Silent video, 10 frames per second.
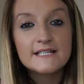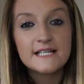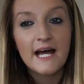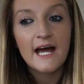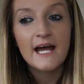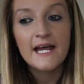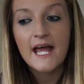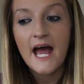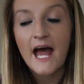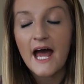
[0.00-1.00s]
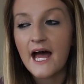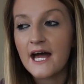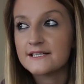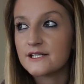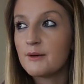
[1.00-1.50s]
day
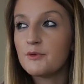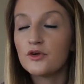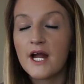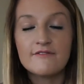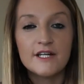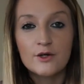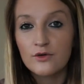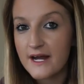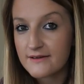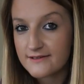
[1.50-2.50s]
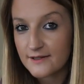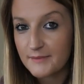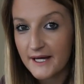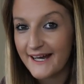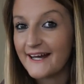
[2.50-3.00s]
and I hope you're all having a great
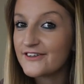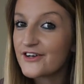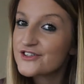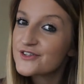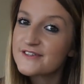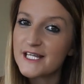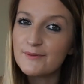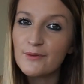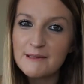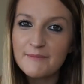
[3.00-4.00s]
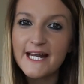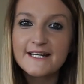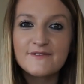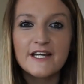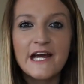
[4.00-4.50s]
summer. And I shall see you all in my
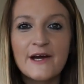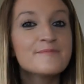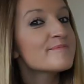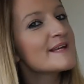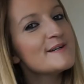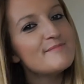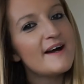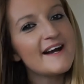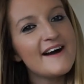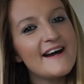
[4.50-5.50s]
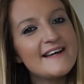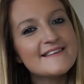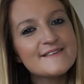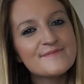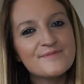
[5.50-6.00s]
next video. Bye guys!